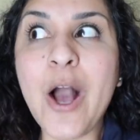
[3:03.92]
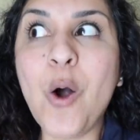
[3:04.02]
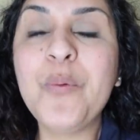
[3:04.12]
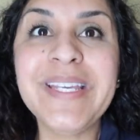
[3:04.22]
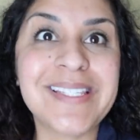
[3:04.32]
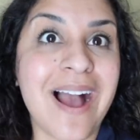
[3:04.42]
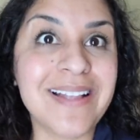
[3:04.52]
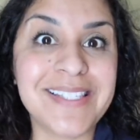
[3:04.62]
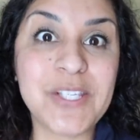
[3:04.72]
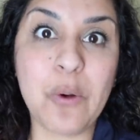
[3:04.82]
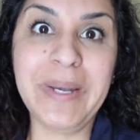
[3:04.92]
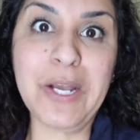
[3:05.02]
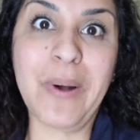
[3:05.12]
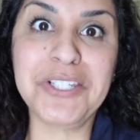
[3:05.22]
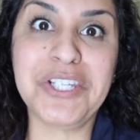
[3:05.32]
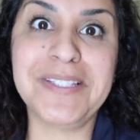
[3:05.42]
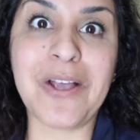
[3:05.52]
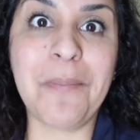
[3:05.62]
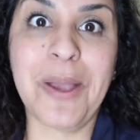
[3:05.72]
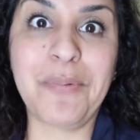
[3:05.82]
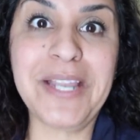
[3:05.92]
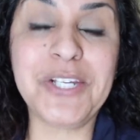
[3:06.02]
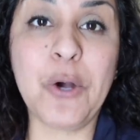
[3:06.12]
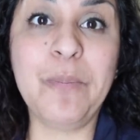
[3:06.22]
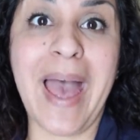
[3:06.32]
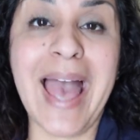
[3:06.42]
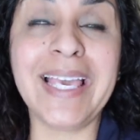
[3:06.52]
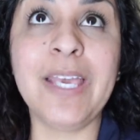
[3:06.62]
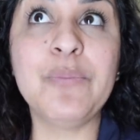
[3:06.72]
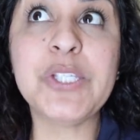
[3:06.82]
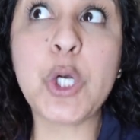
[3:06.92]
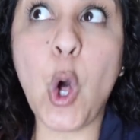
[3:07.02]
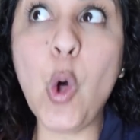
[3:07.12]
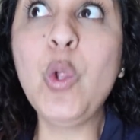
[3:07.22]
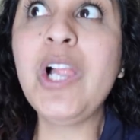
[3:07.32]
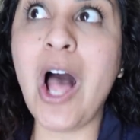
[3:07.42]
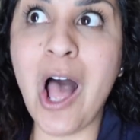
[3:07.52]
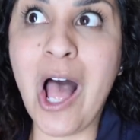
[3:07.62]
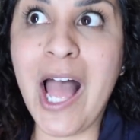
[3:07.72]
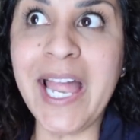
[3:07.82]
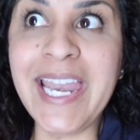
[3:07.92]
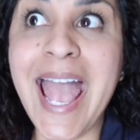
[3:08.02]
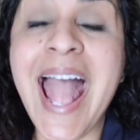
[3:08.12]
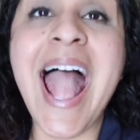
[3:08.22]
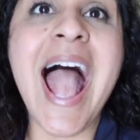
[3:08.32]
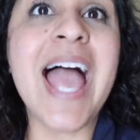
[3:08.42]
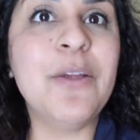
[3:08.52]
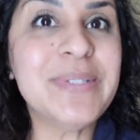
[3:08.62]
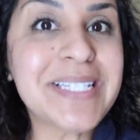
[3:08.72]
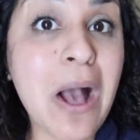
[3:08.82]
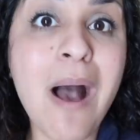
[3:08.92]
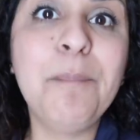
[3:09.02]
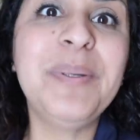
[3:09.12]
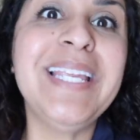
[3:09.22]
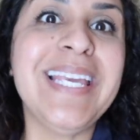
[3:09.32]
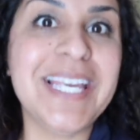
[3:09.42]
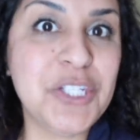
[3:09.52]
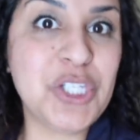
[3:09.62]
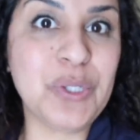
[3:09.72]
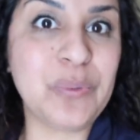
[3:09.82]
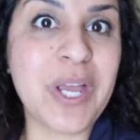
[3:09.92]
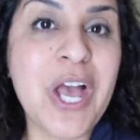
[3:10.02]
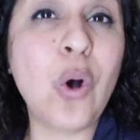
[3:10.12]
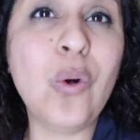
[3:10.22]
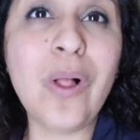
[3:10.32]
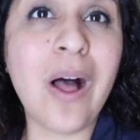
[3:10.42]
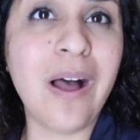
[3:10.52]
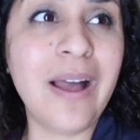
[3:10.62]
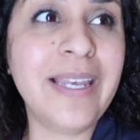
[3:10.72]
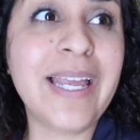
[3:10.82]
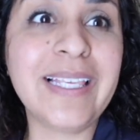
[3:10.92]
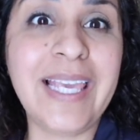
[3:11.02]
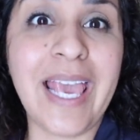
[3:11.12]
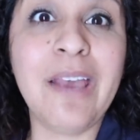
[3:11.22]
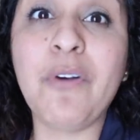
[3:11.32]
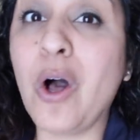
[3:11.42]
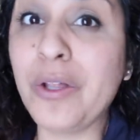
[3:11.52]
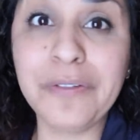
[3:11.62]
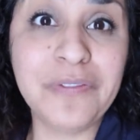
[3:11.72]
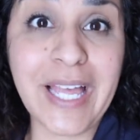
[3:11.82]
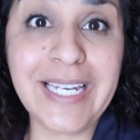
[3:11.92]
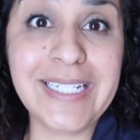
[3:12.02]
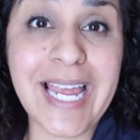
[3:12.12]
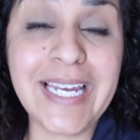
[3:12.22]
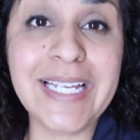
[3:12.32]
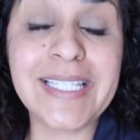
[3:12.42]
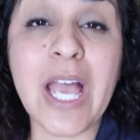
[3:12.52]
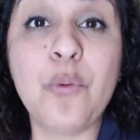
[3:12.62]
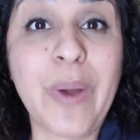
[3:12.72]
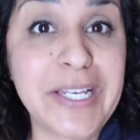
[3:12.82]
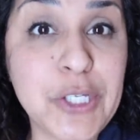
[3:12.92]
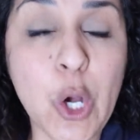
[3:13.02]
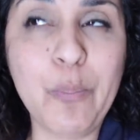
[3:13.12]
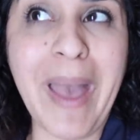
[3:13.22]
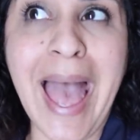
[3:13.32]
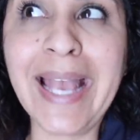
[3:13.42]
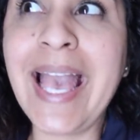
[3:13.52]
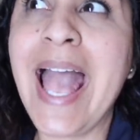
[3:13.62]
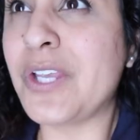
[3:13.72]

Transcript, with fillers: I always got so many questions on my red tote bag. It was Cole Haan, and it was company issued. Cole Haan gave all the flight attendants a red tote bag.